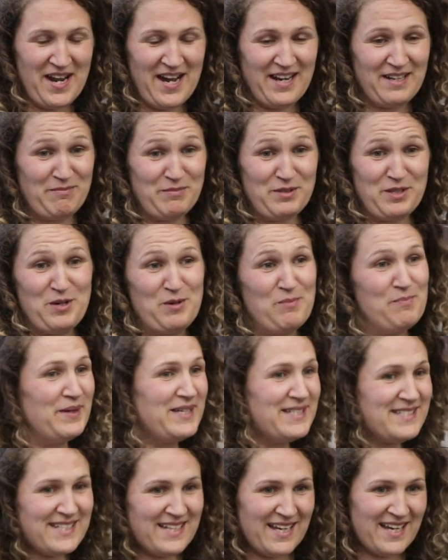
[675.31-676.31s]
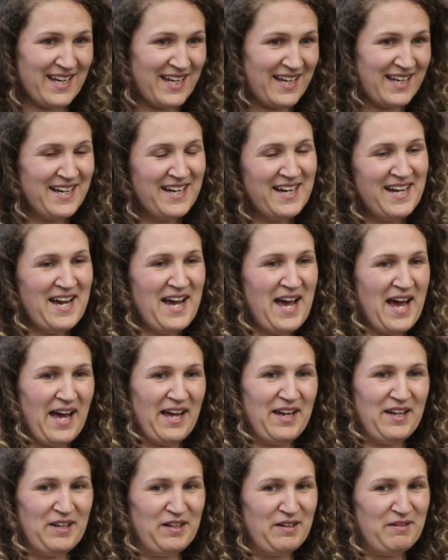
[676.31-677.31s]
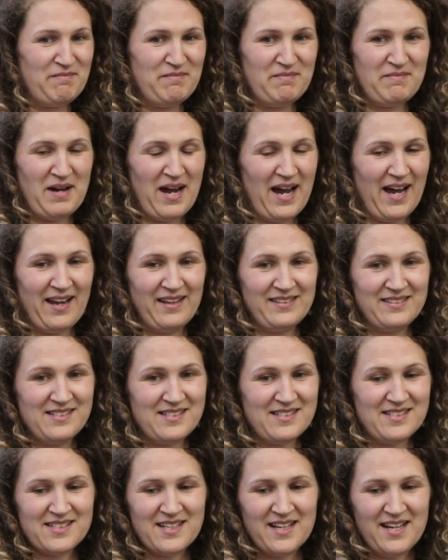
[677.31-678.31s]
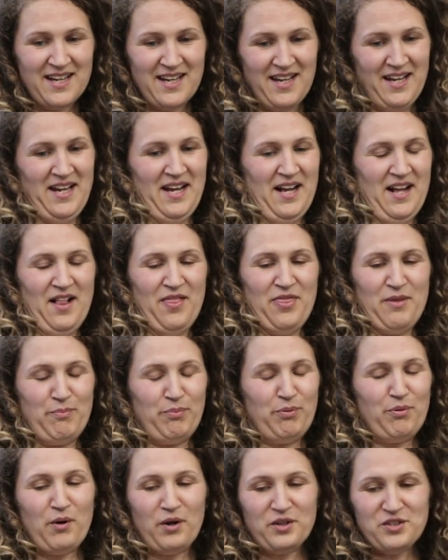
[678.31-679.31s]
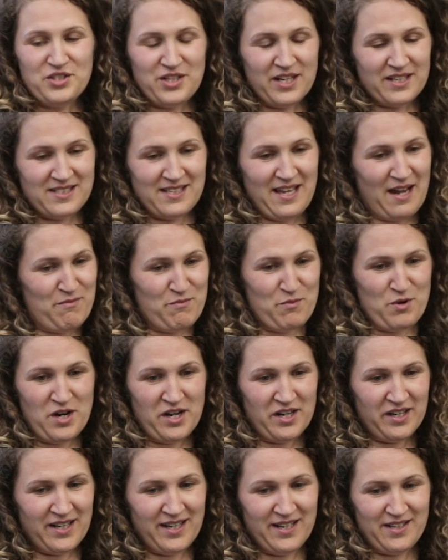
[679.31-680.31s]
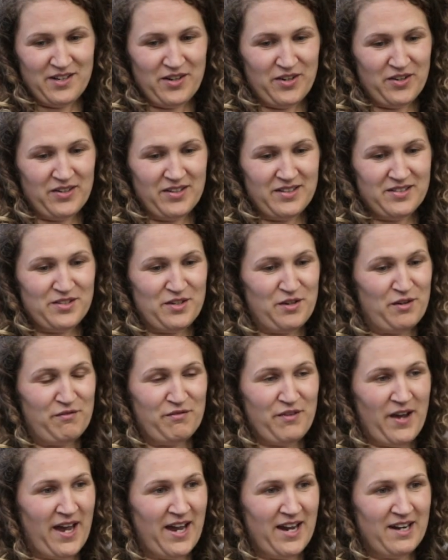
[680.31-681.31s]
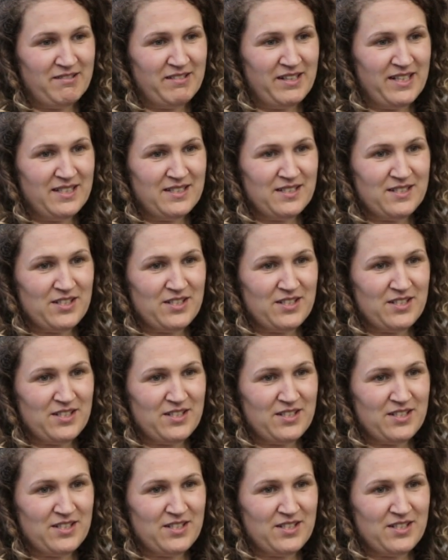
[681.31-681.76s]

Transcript: And I'm so busy. And the projects that I'm working on are so varied.